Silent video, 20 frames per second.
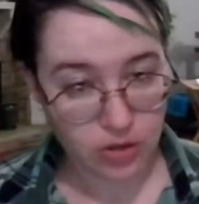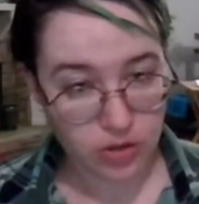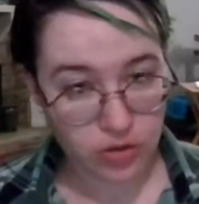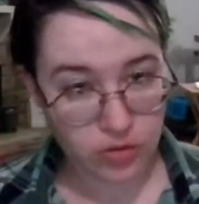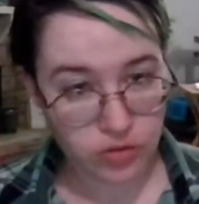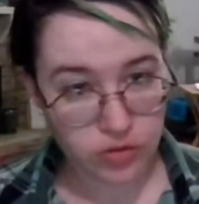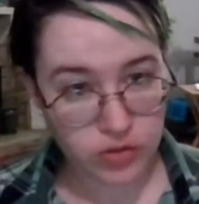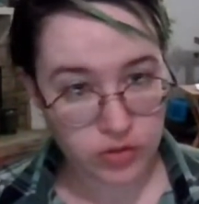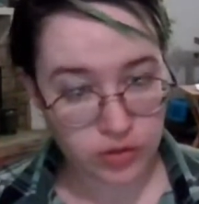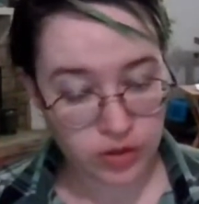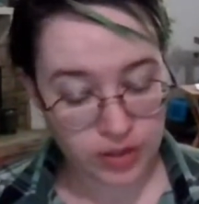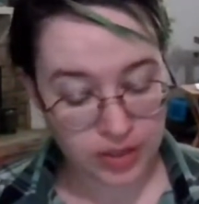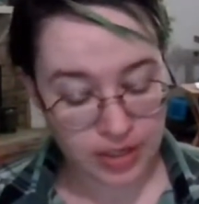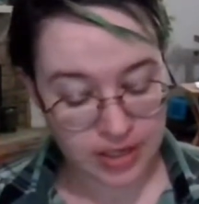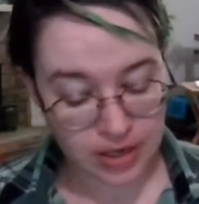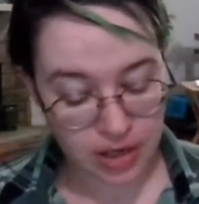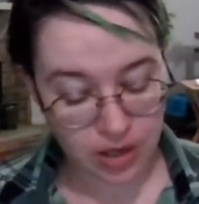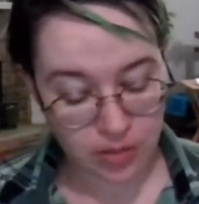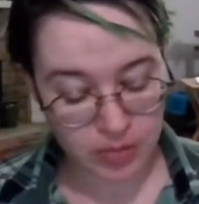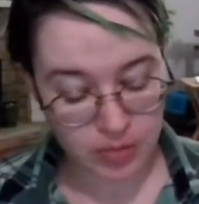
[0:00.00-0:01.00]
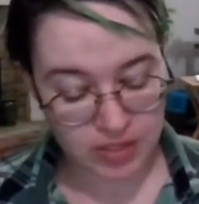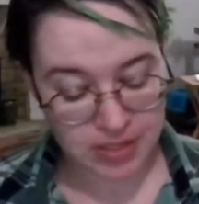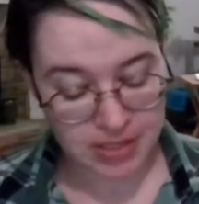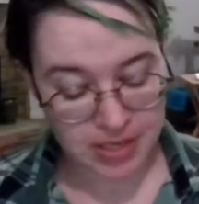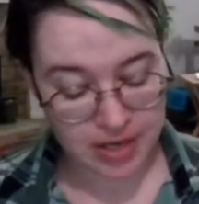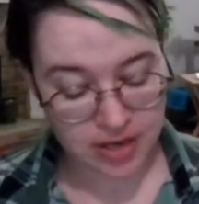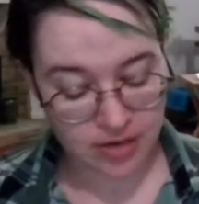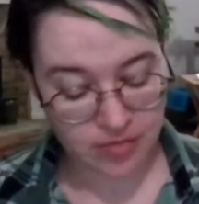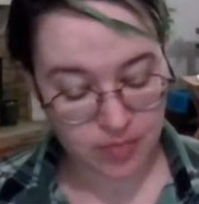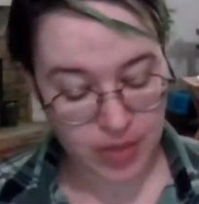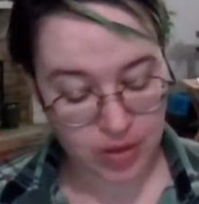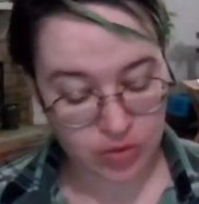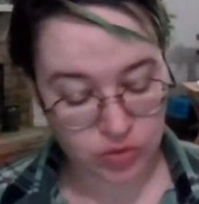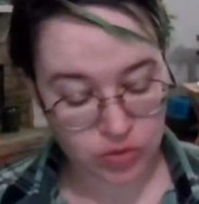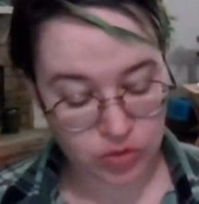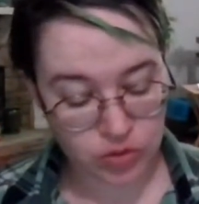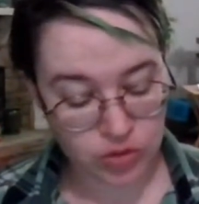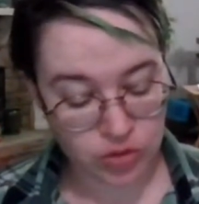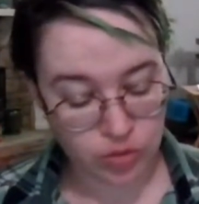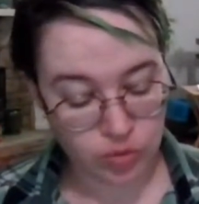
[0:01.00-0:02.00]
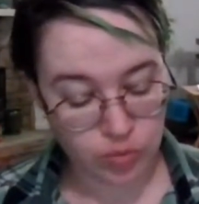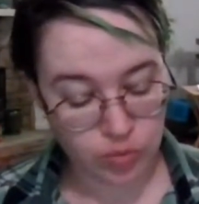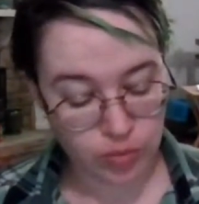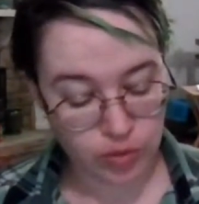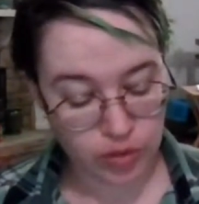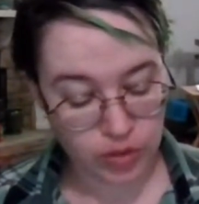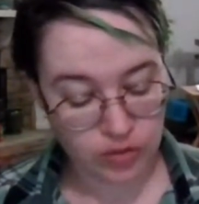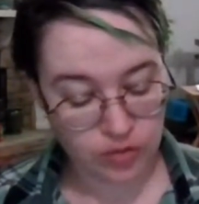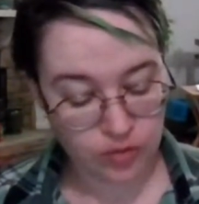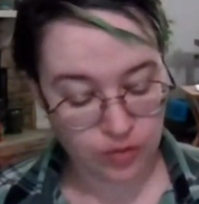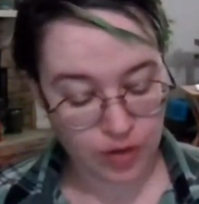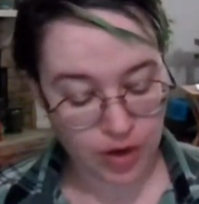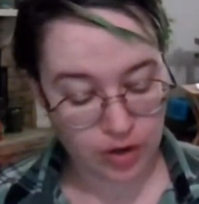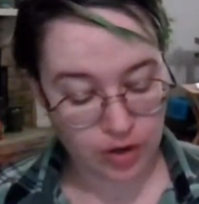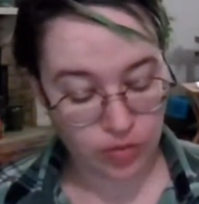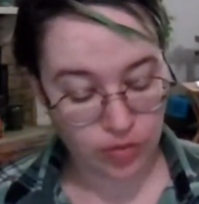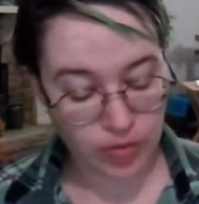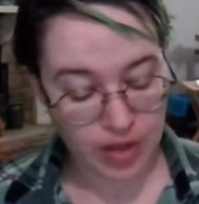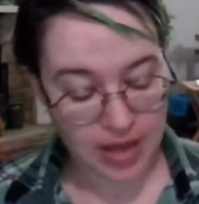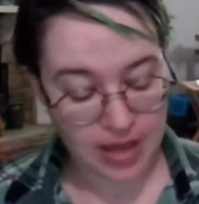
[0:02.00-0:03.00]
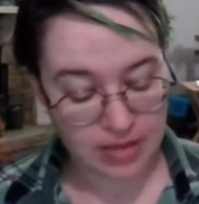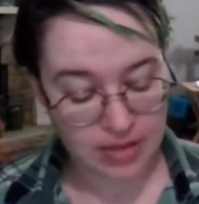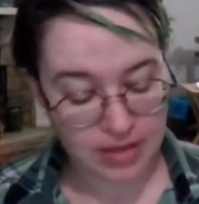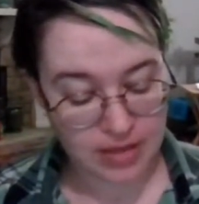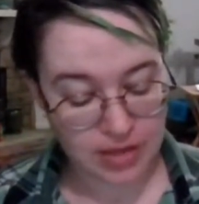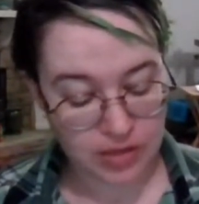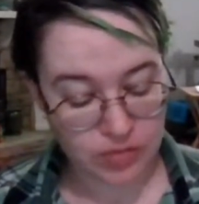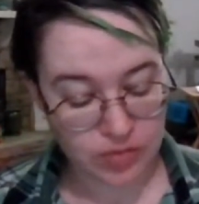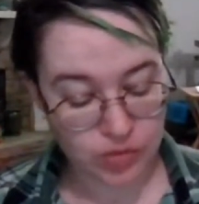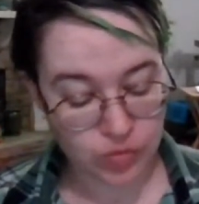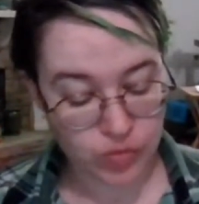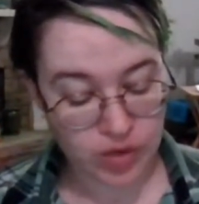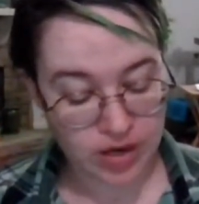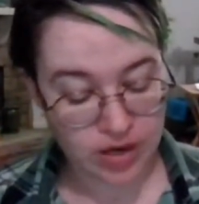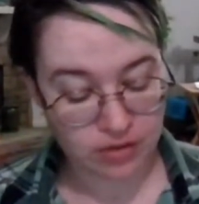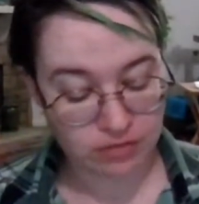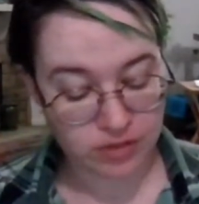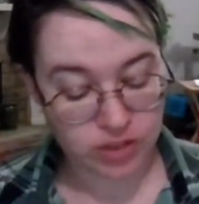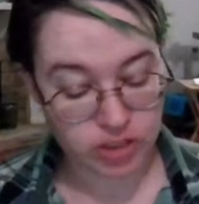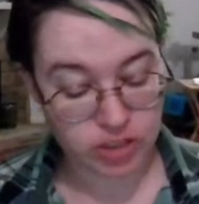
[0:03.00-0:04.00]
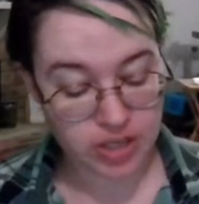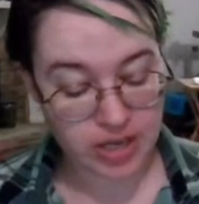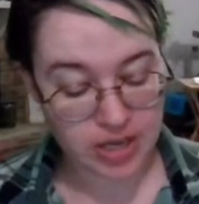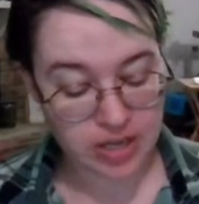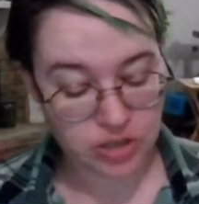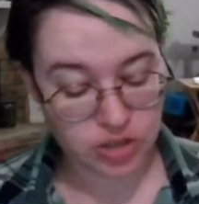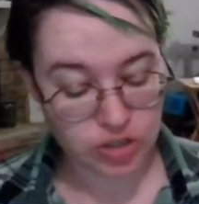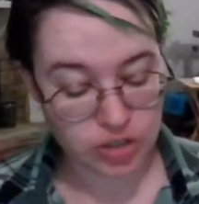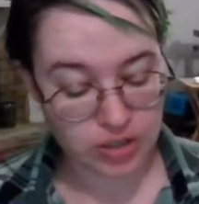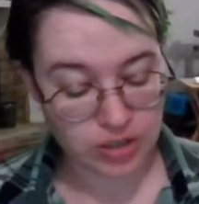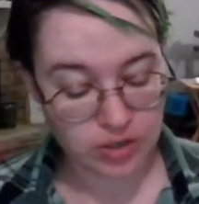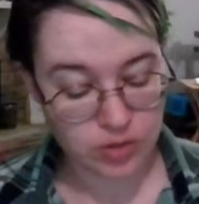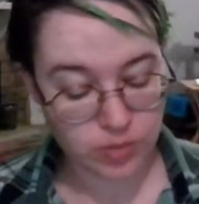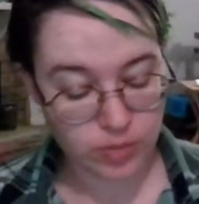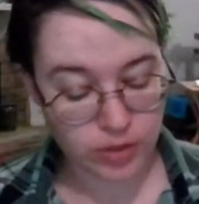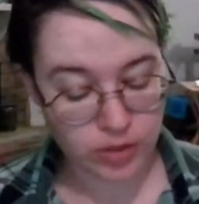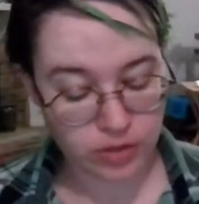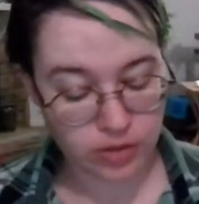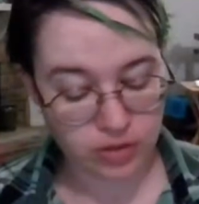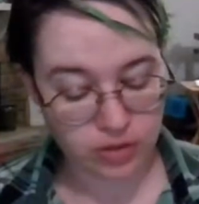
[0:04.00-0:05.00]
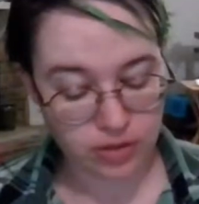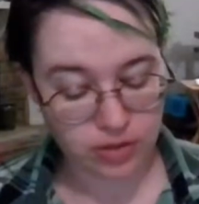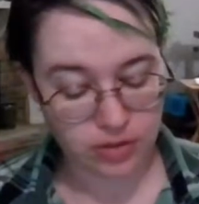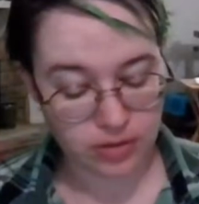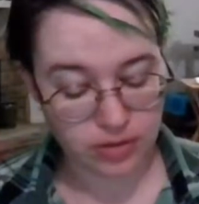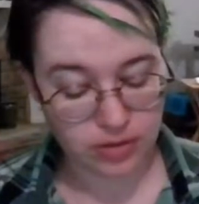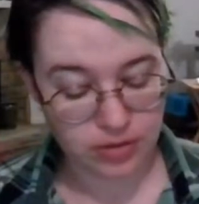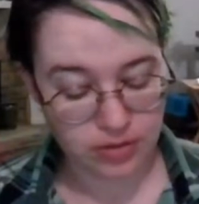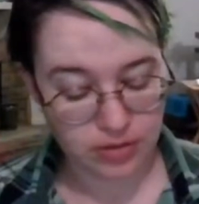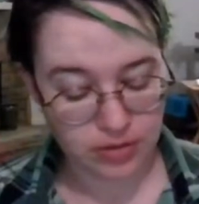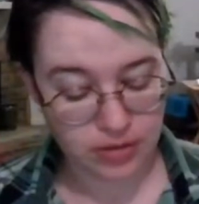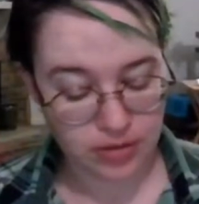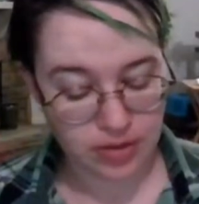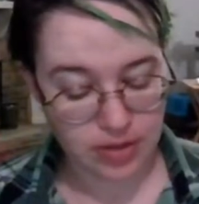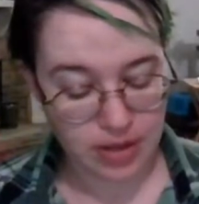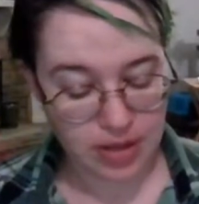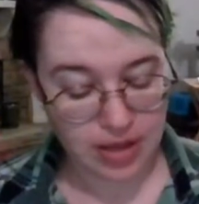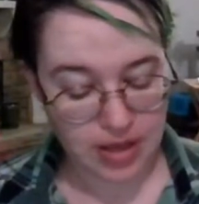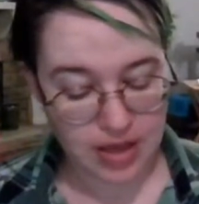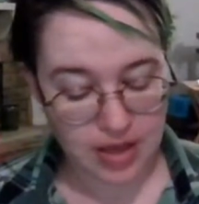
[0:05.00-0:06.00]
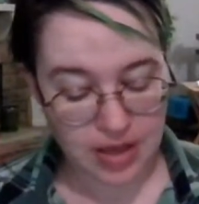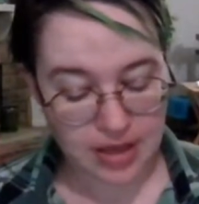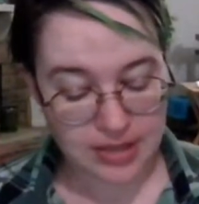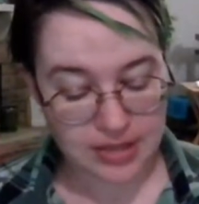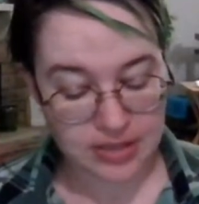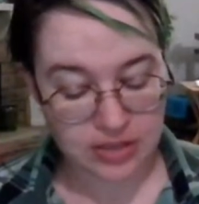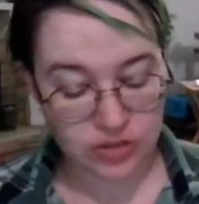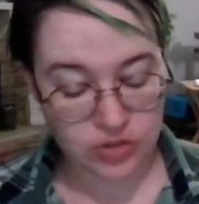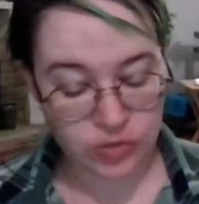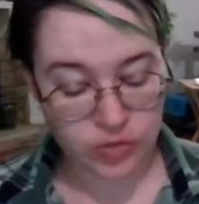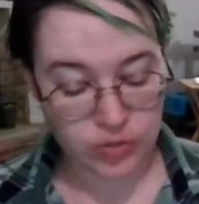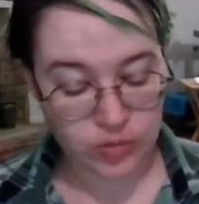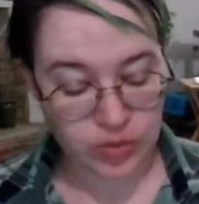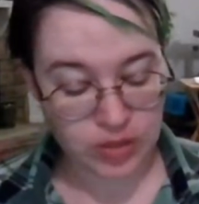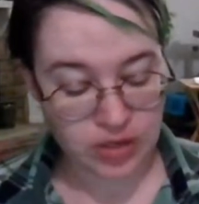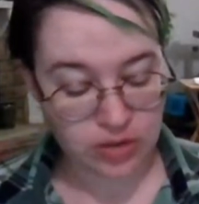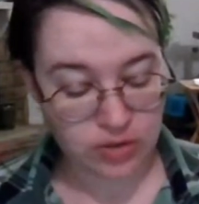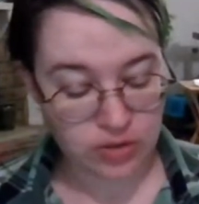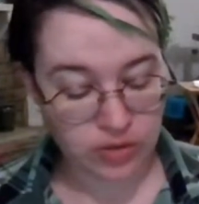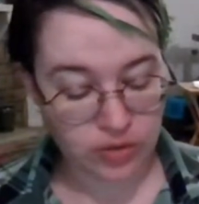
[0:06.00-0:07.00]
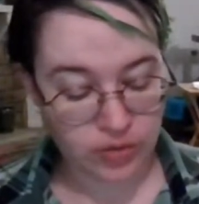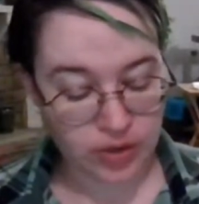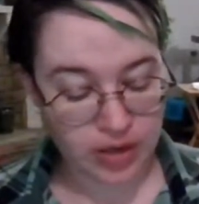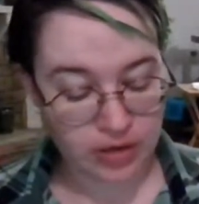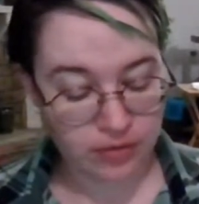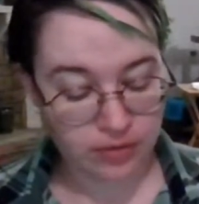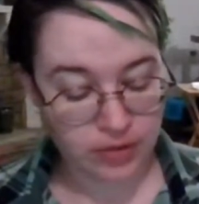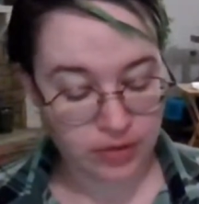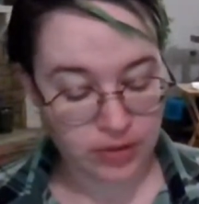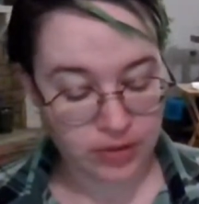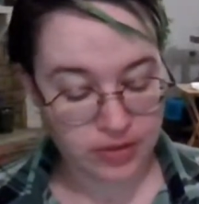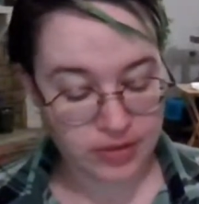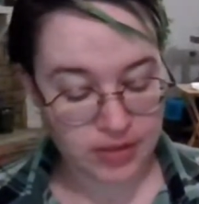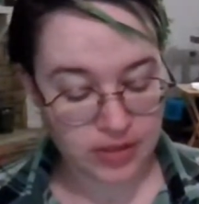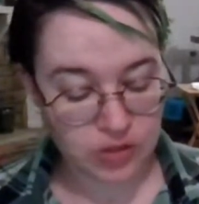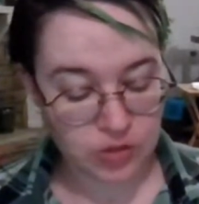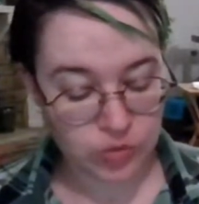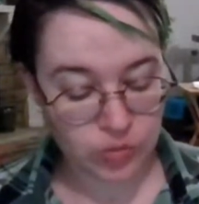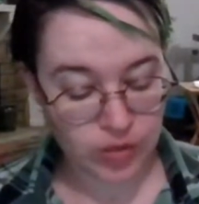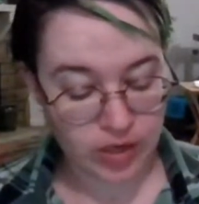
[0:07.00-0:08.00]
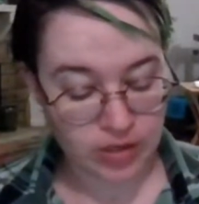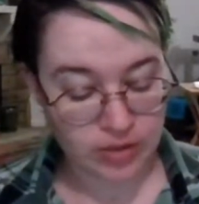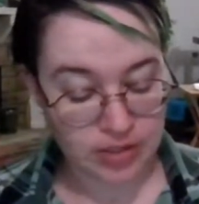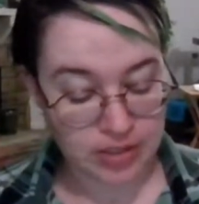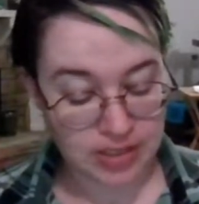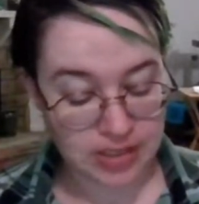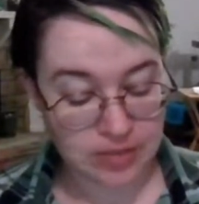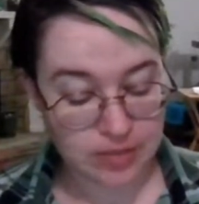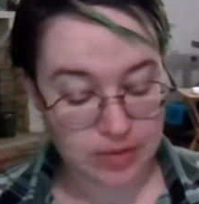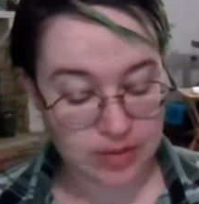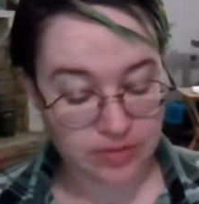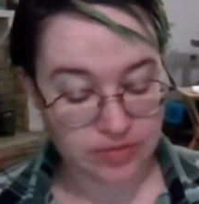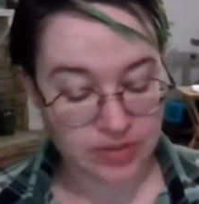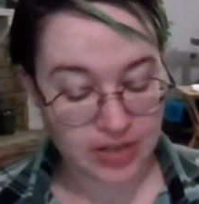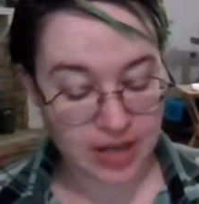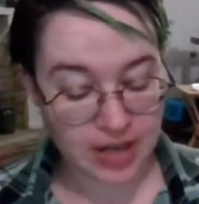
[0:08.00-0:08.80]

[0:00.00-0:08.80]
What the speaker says: No sooner had he come in sight of Mount Doom burning far away than he was aware of a change in his burden. As it drew near the great furnaces where in the deeps of